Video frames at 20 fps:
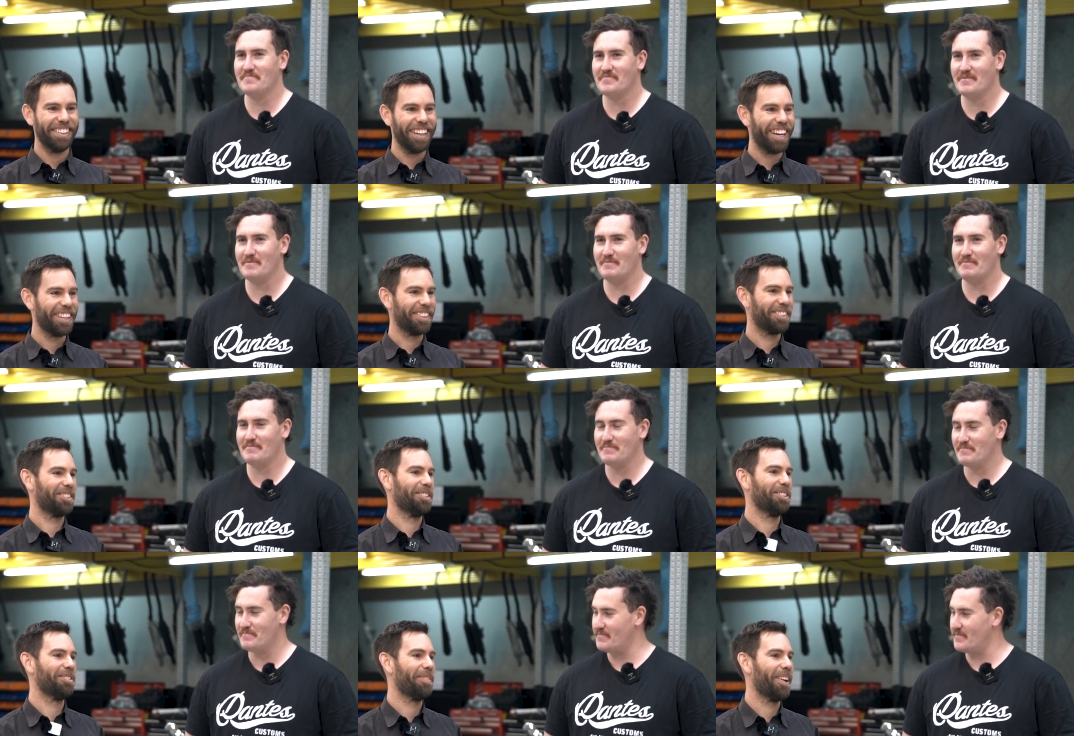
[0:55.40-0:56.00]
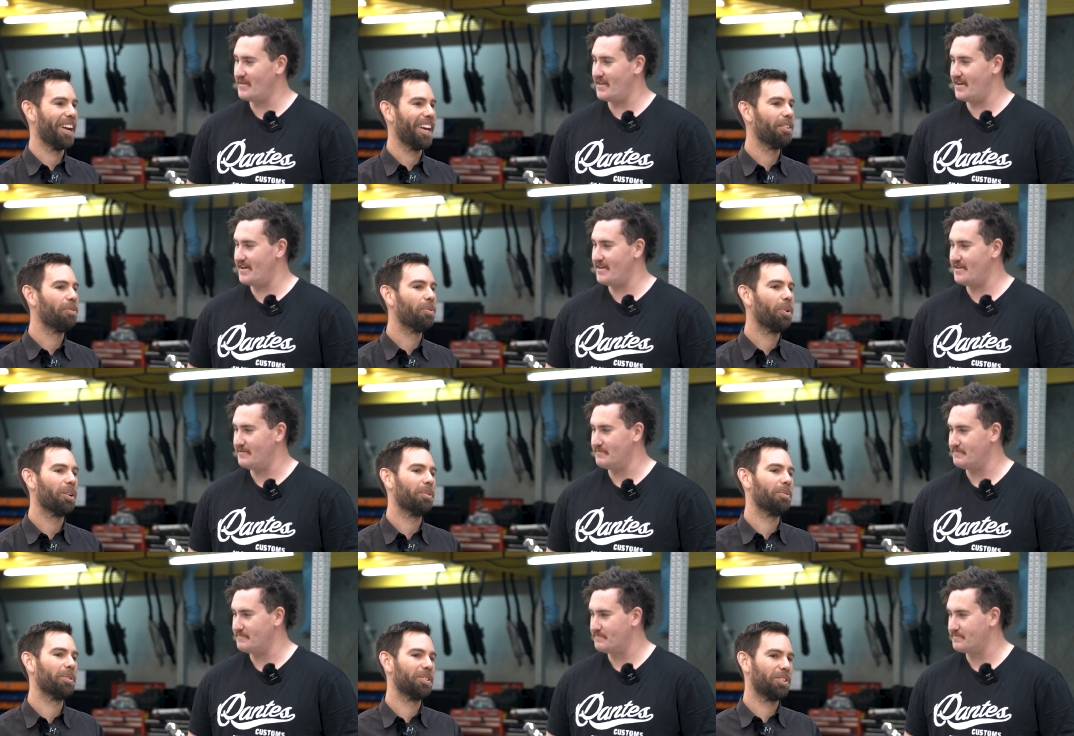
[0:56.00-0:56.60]
Speaker 1: No, it's good, man. Yeah.
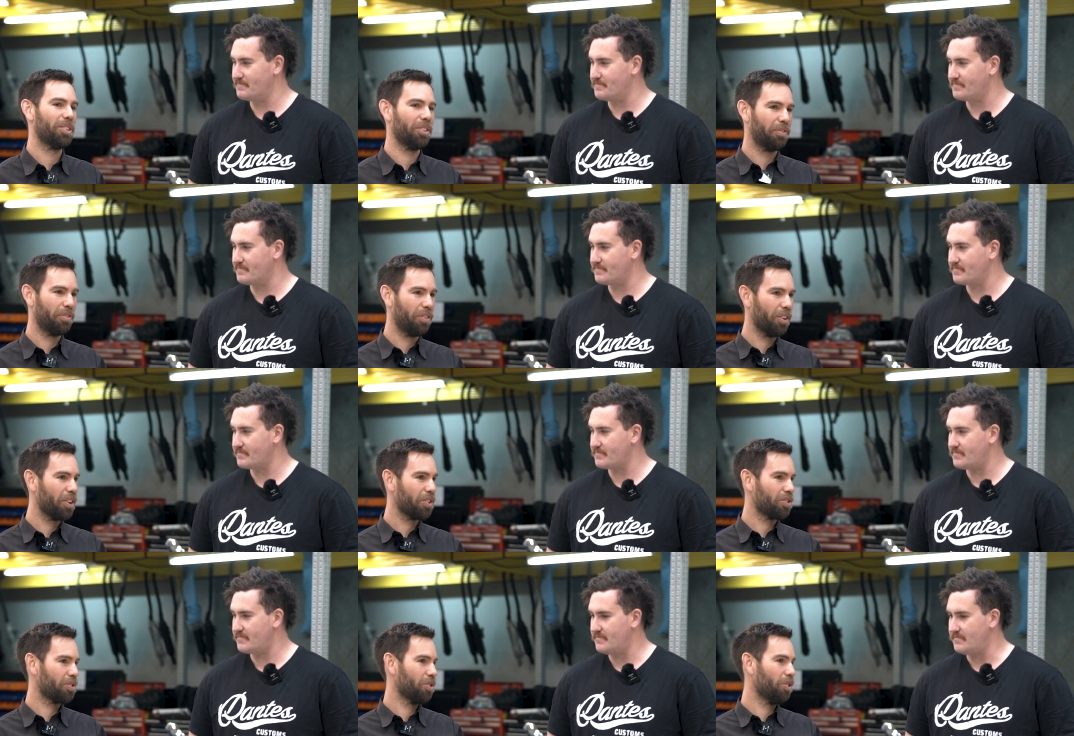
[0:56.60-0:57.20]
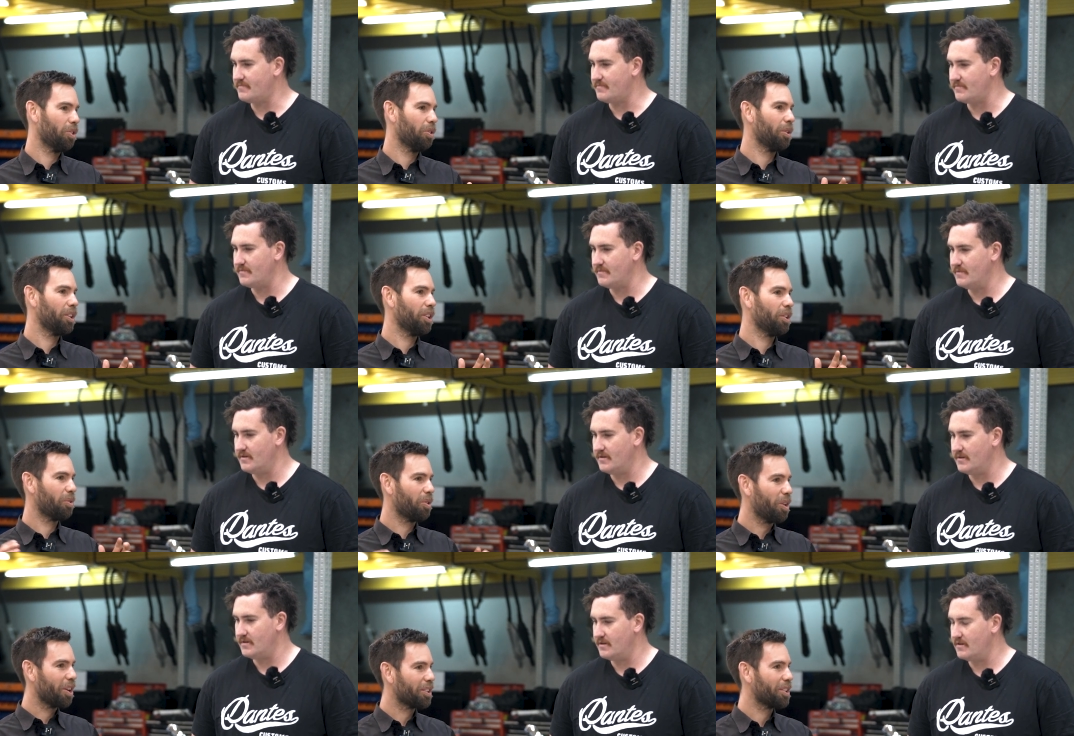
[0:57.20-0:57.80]
What was your first thought when
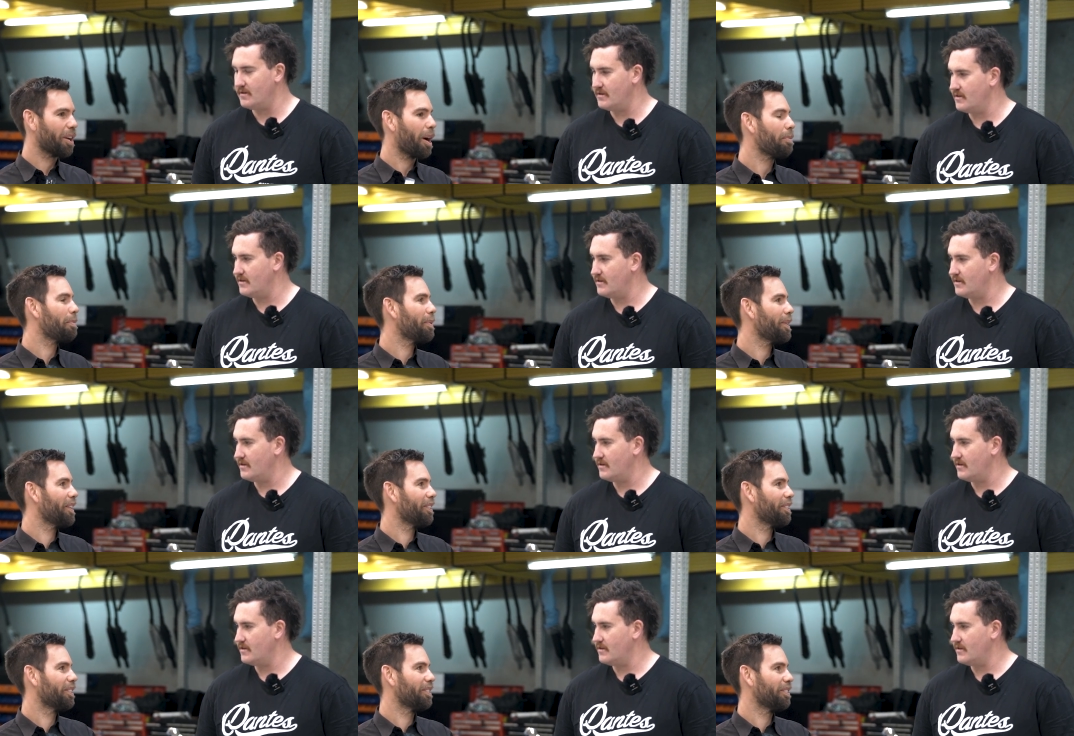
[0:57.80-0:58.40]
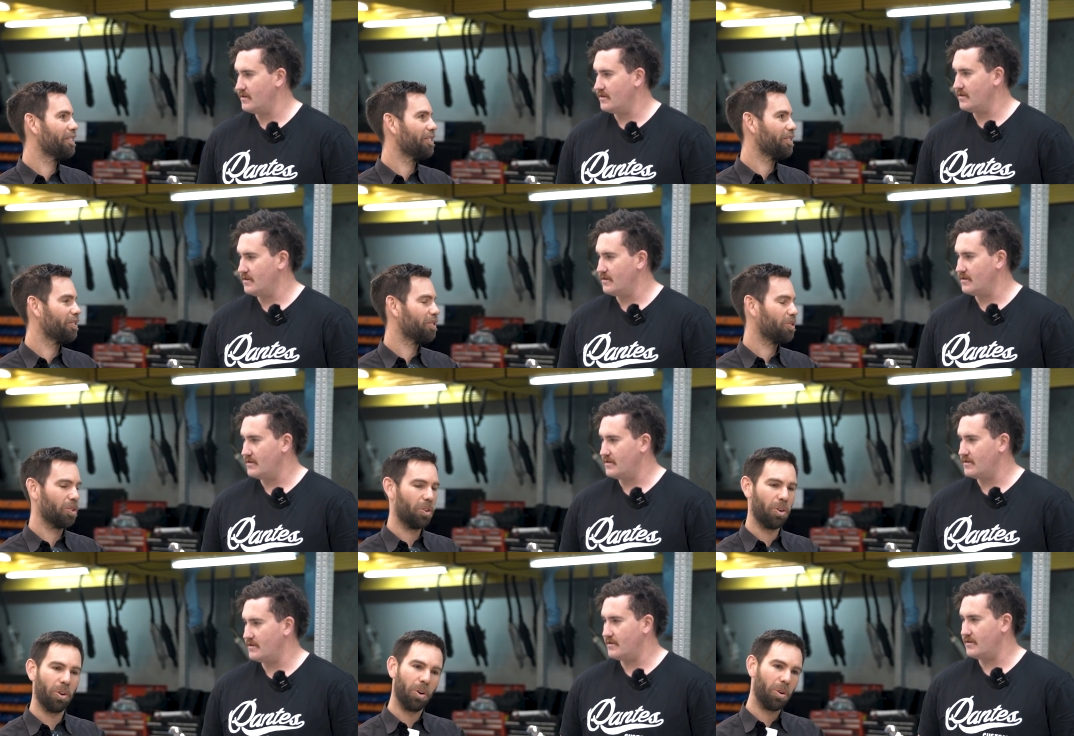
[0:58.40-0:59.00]
you rocked up here and
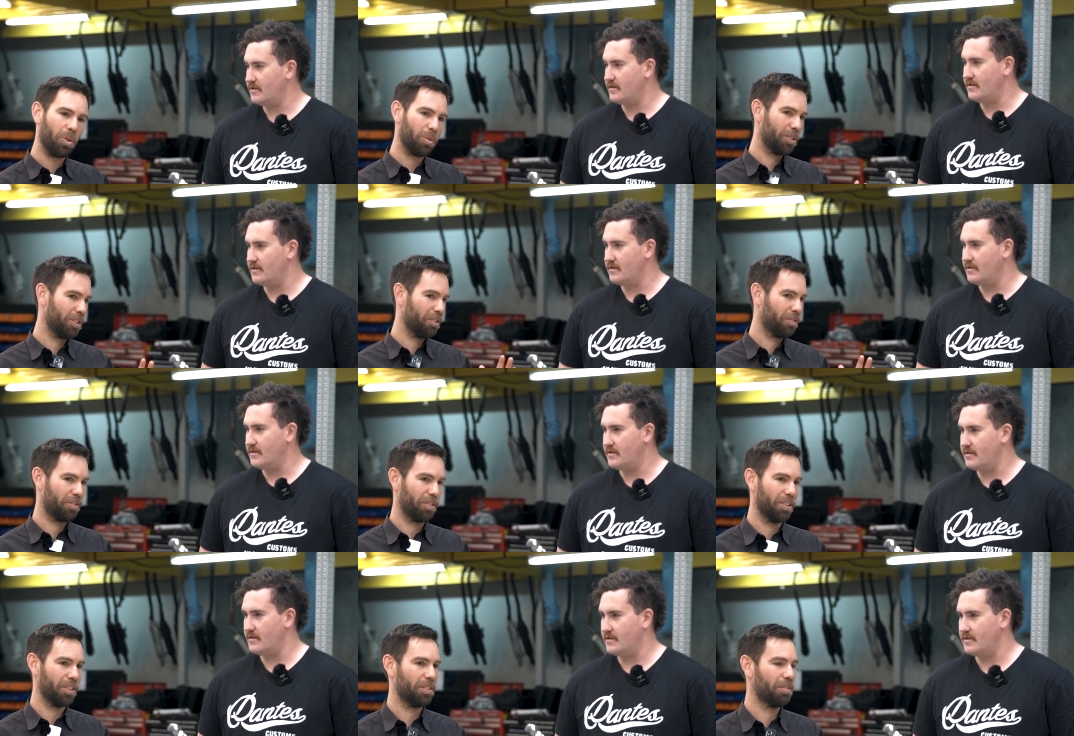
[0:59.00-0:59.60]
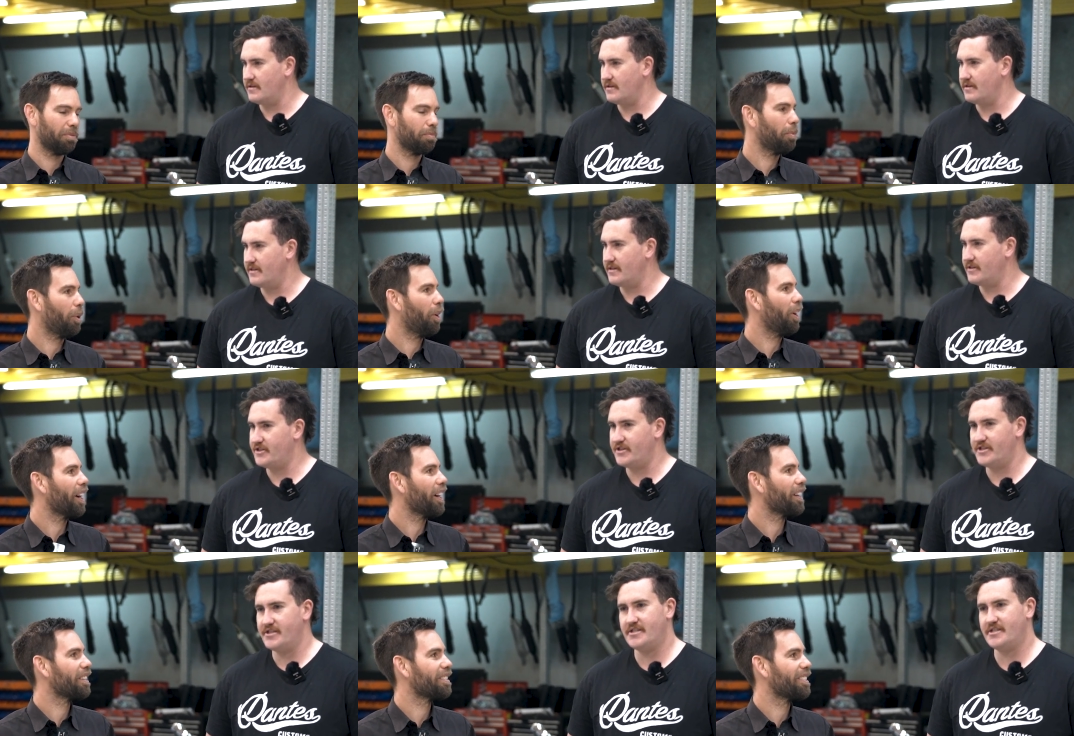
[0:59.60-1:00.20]
saw all different
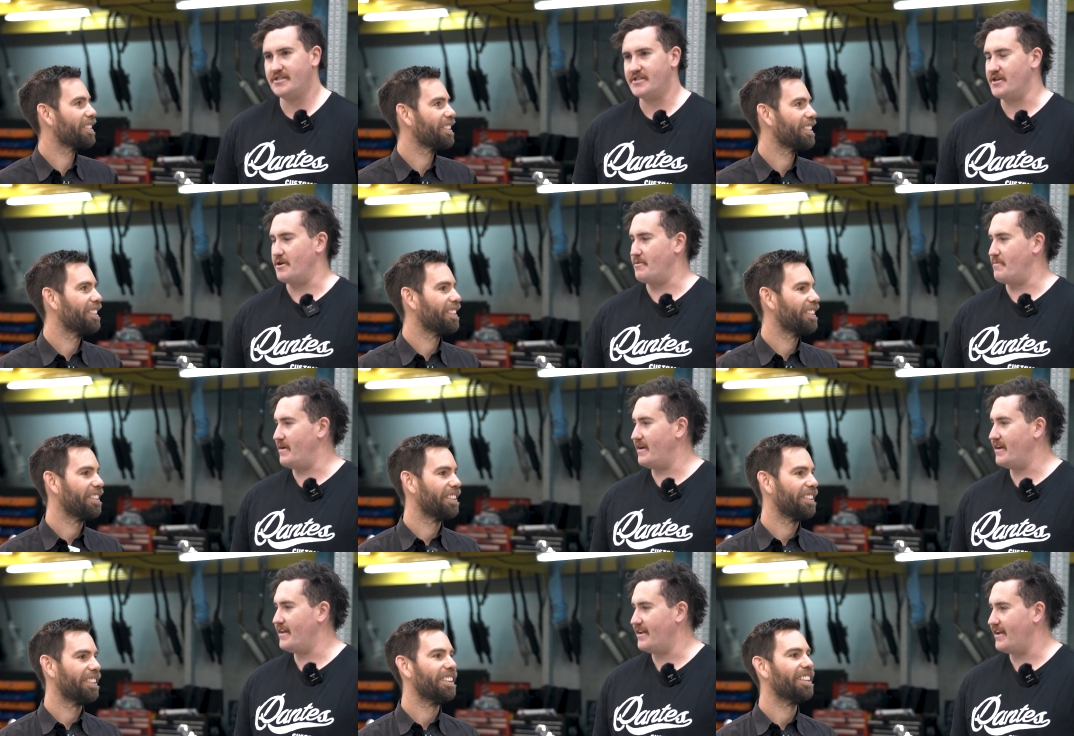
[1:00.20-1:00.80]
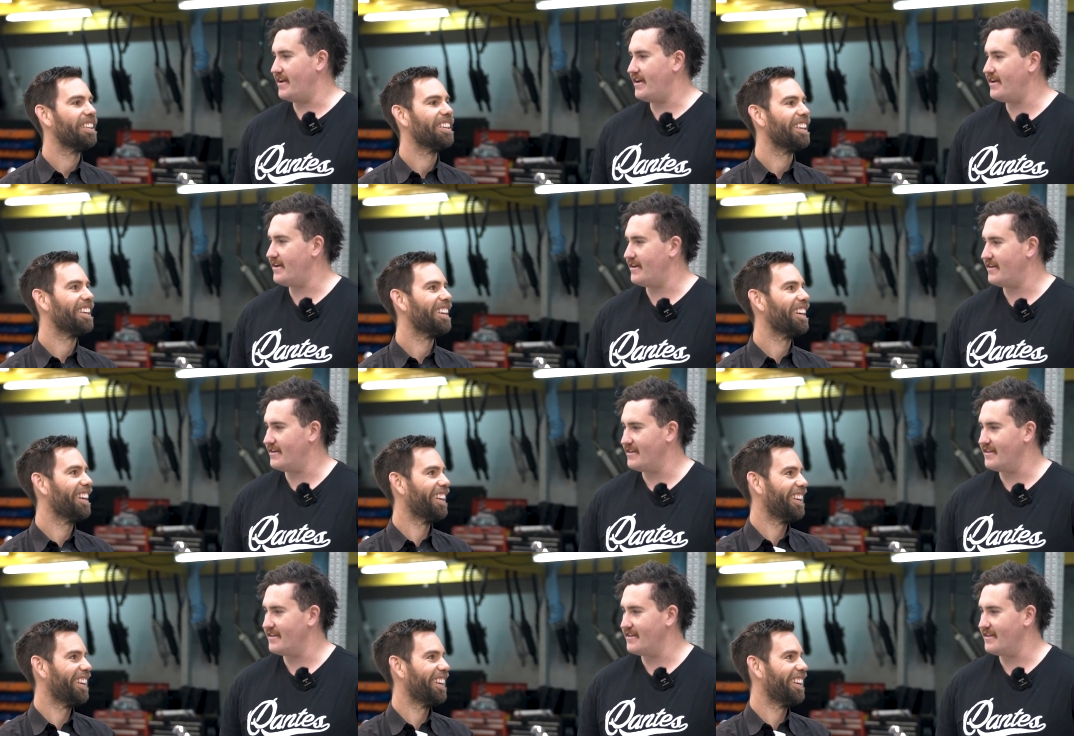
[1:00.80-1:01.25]
bikes? Just so many, yeah.